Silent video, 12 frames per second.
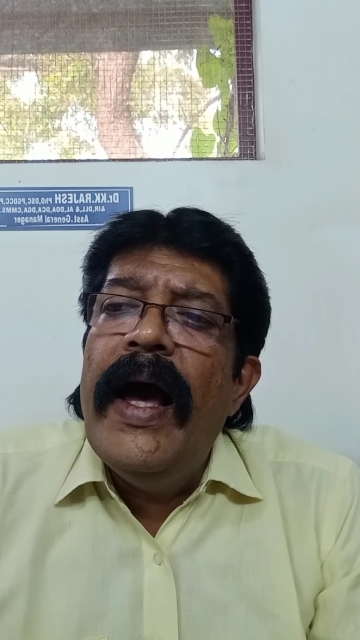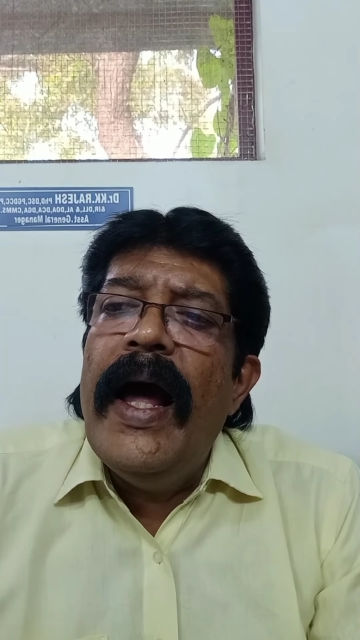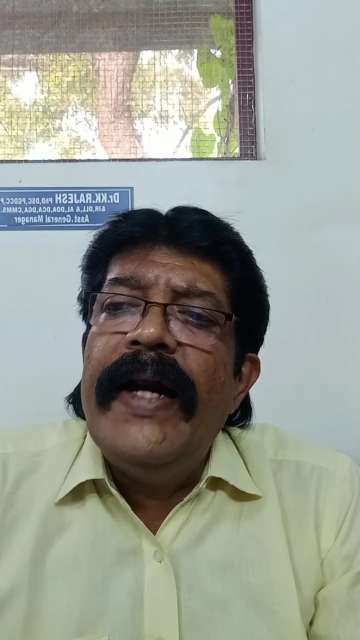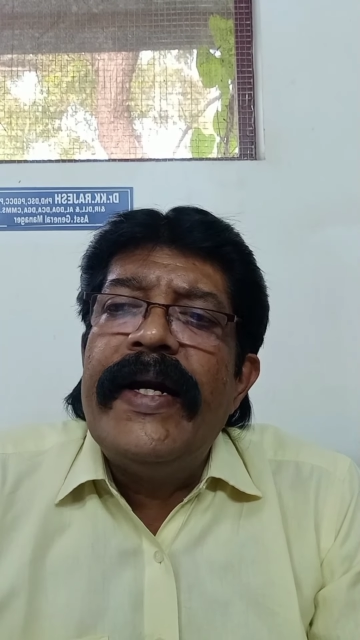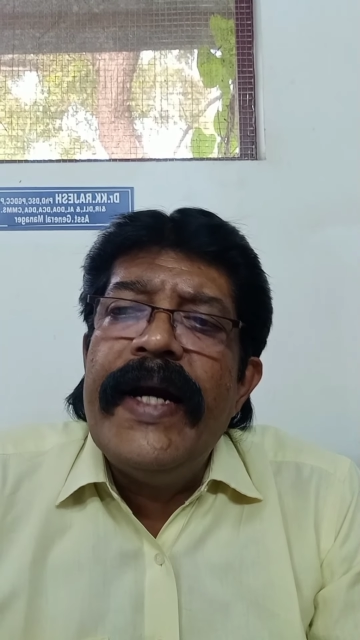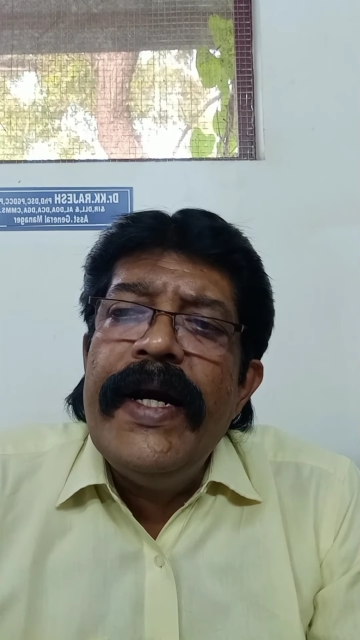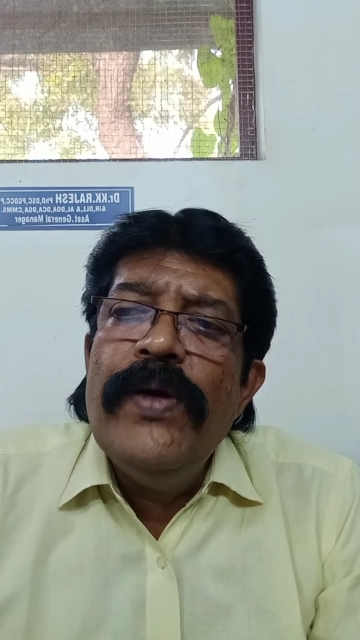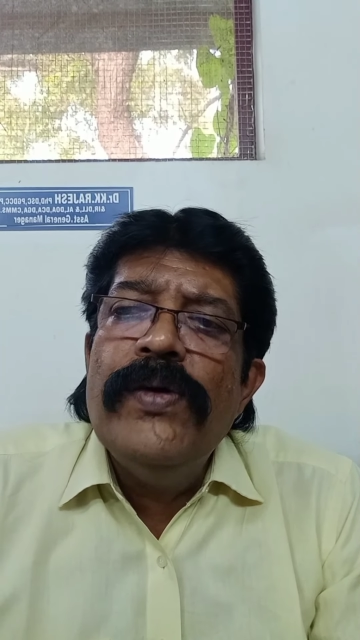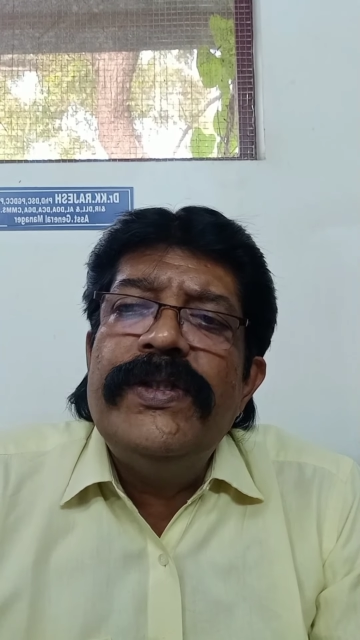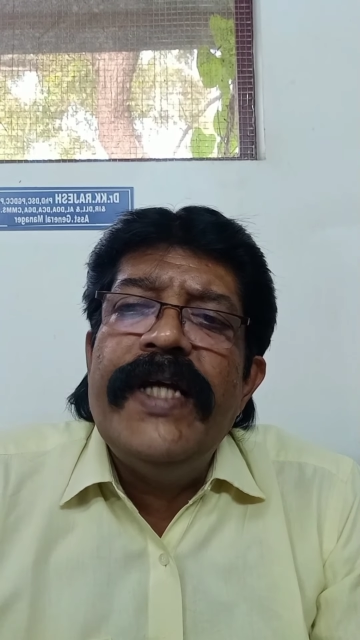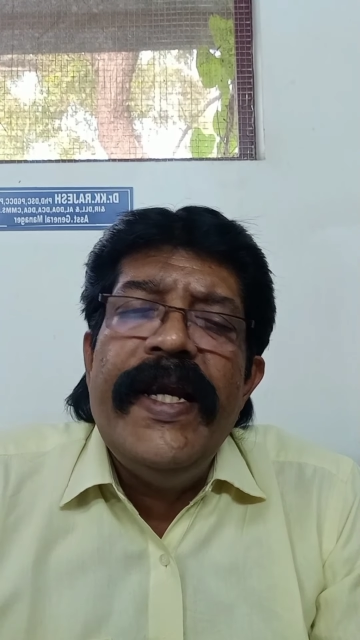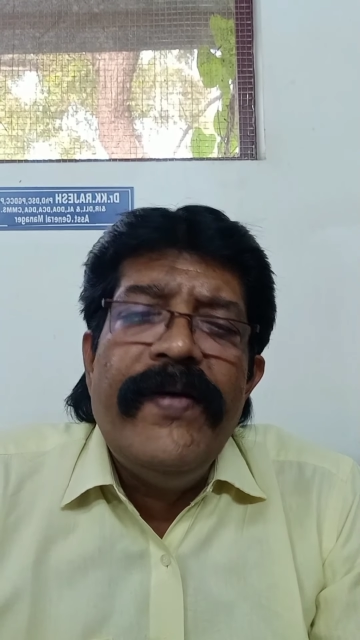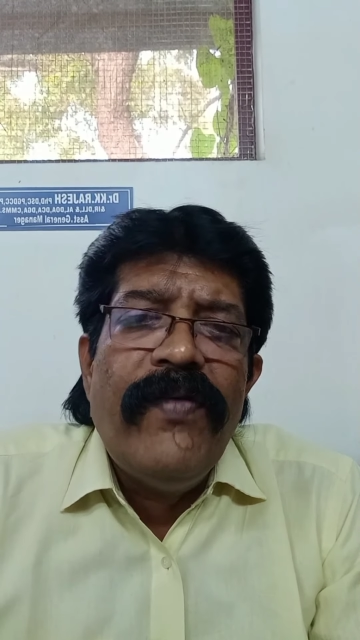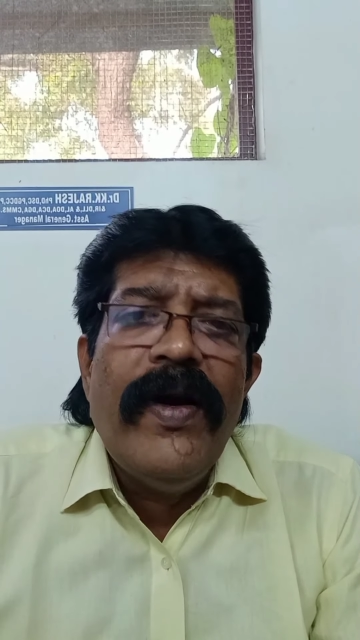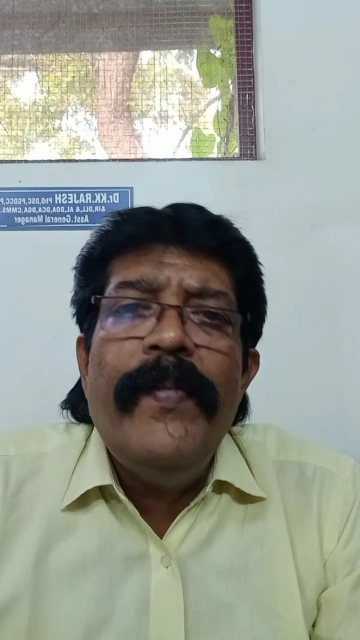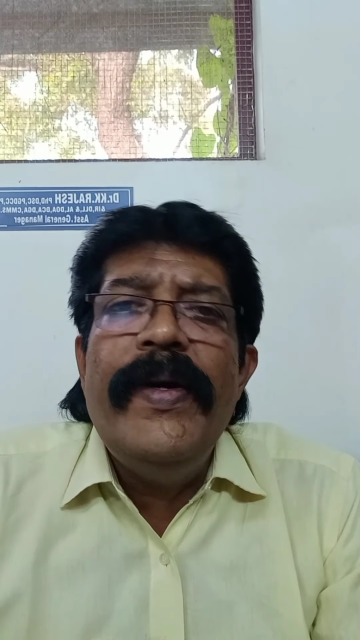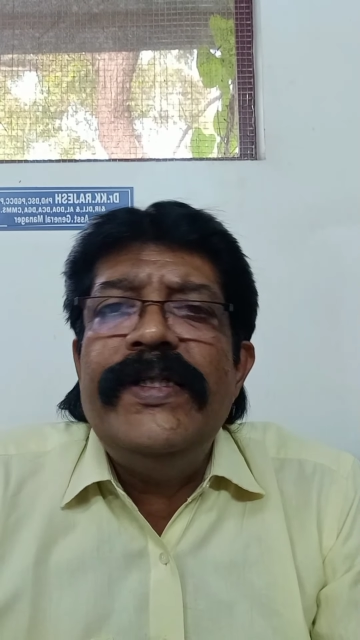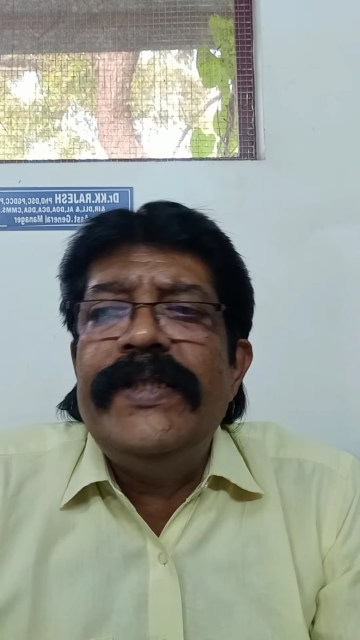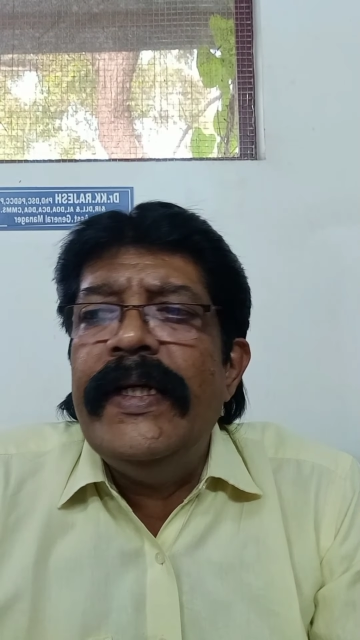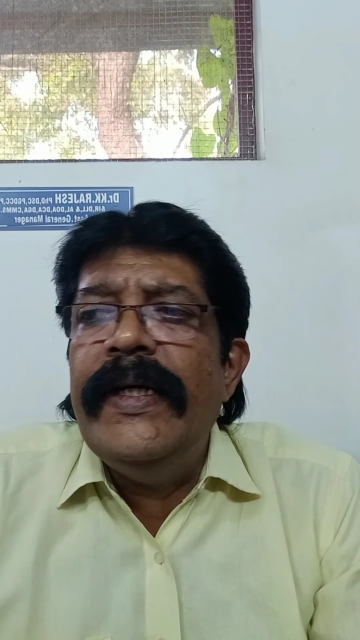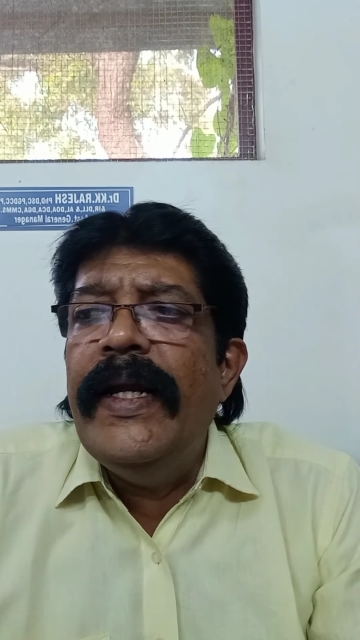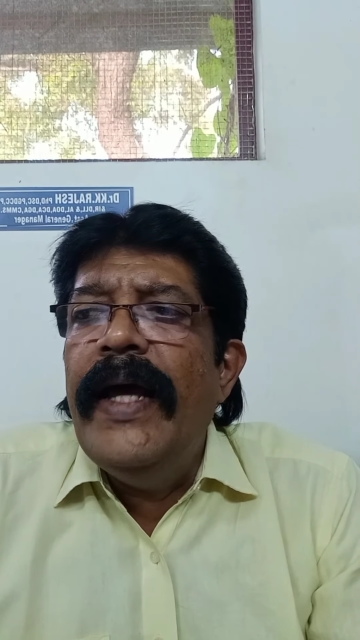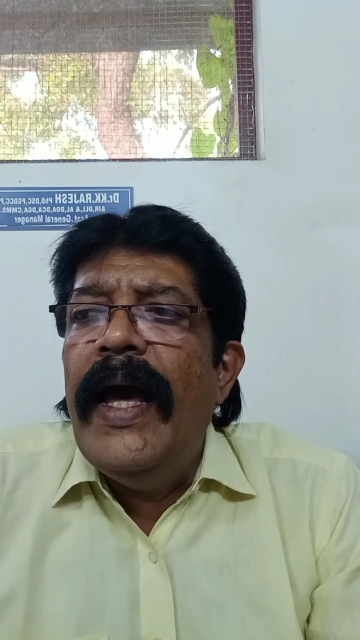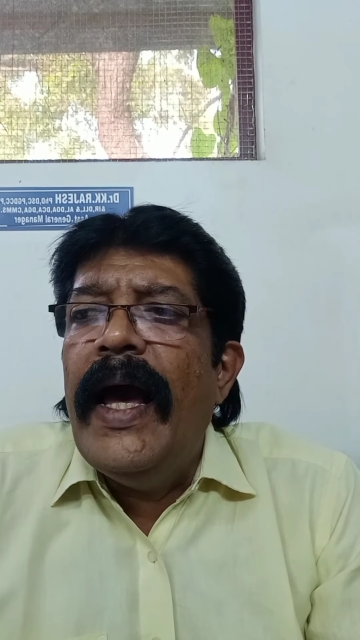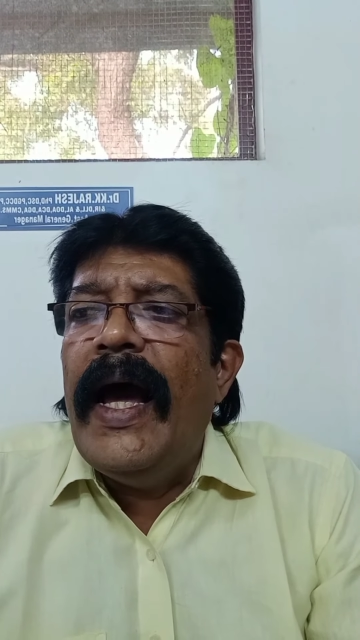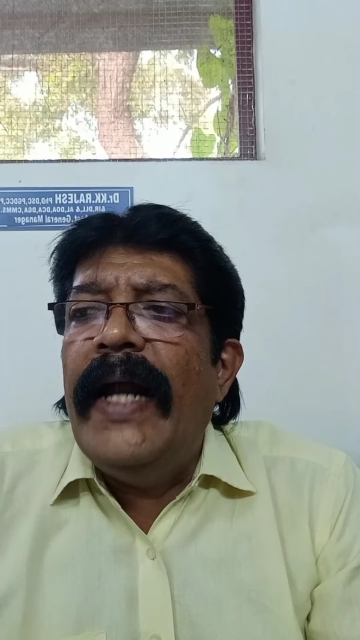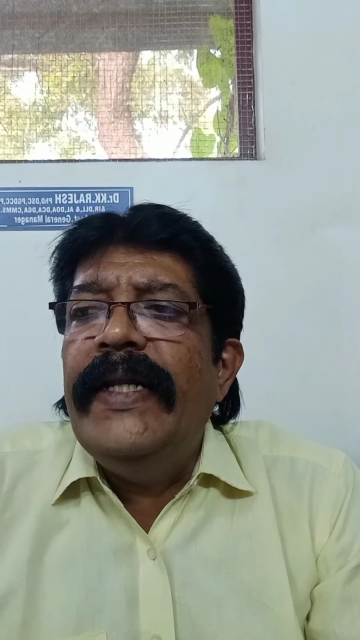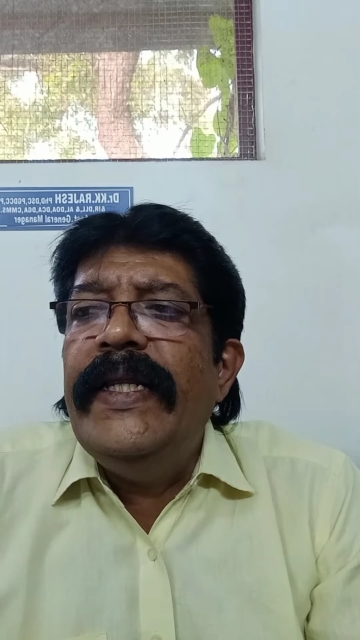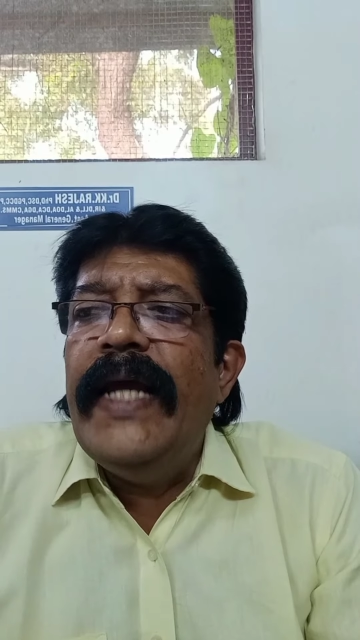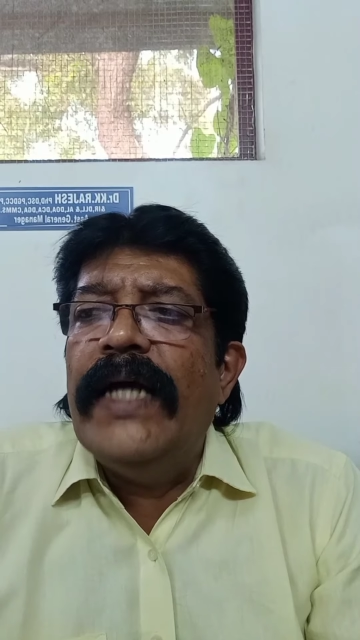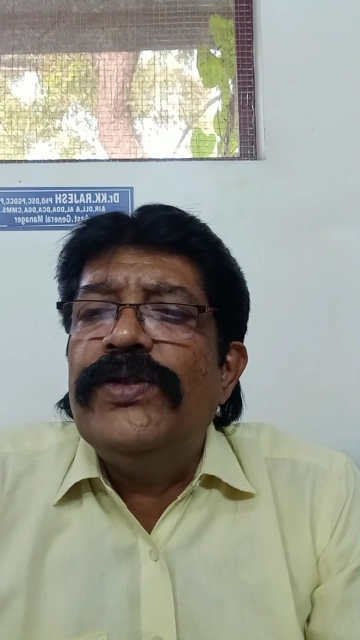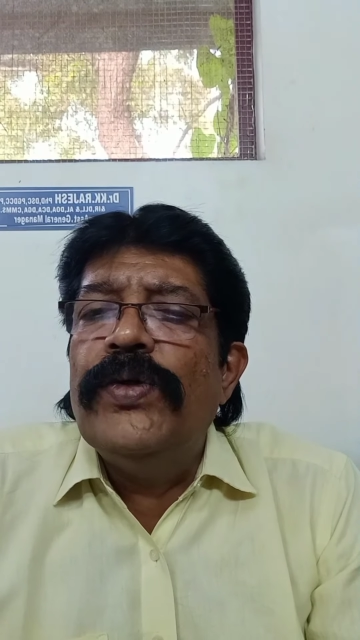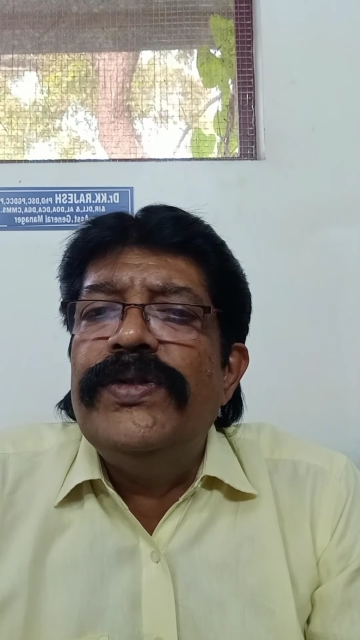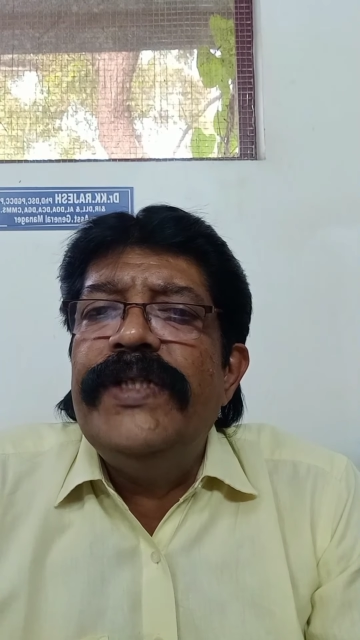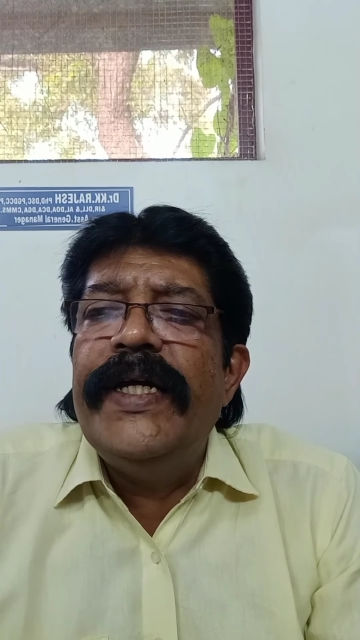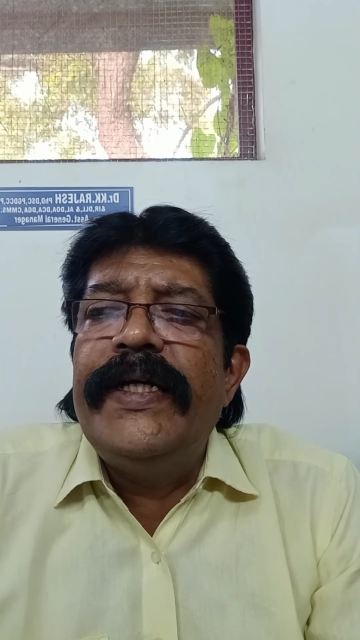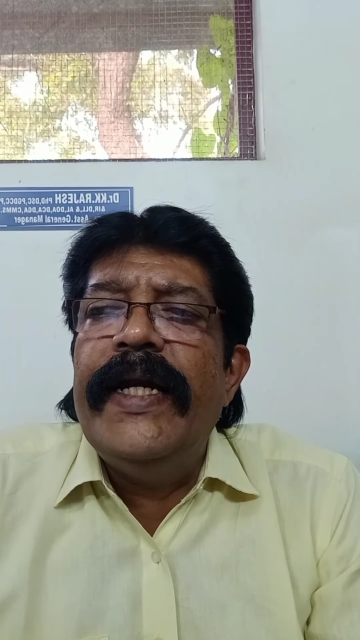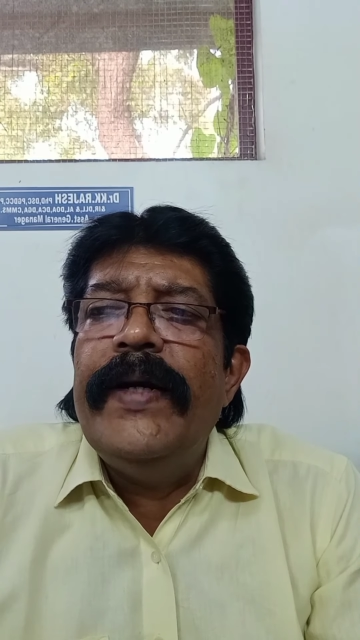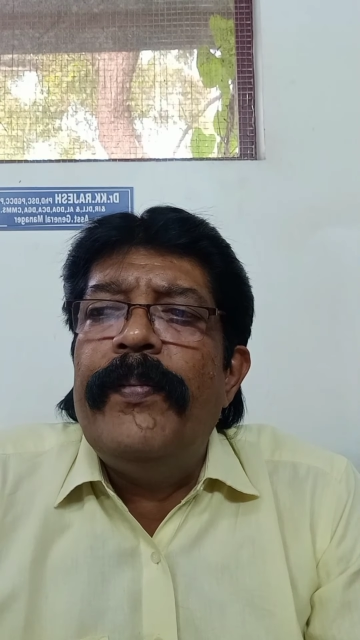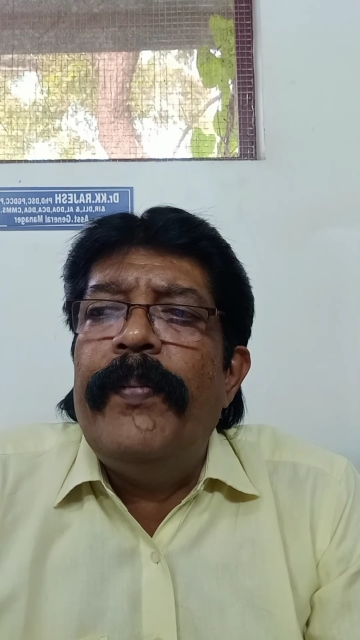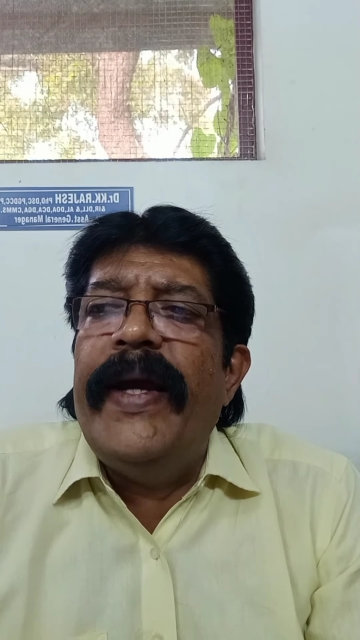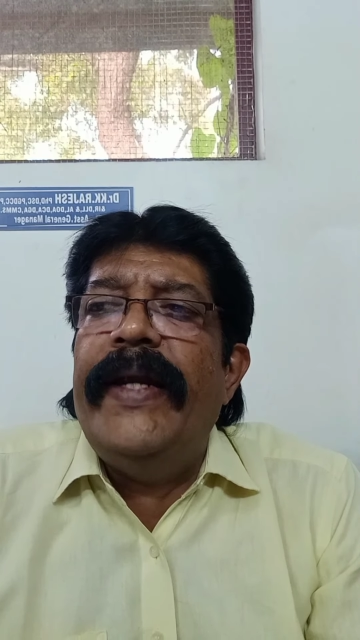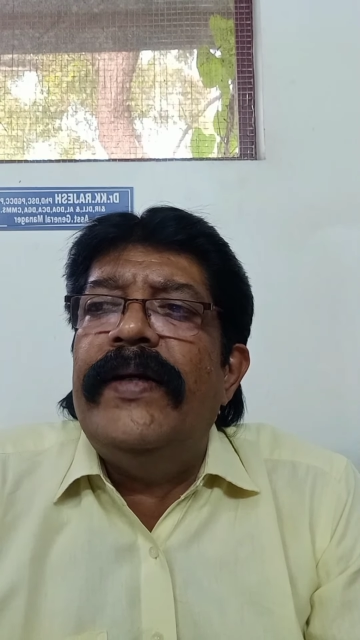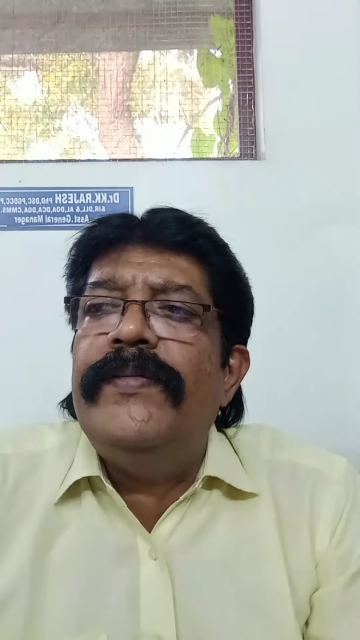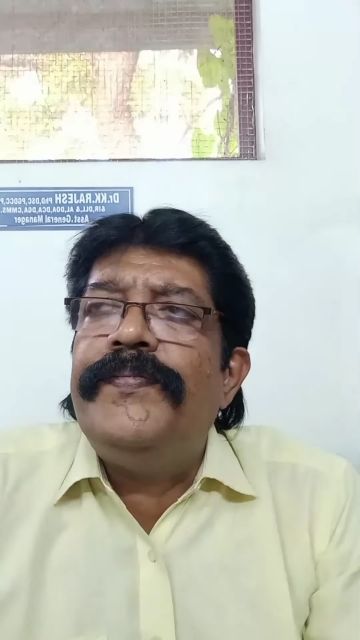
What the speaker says: and reduce inflammation and the associated pain.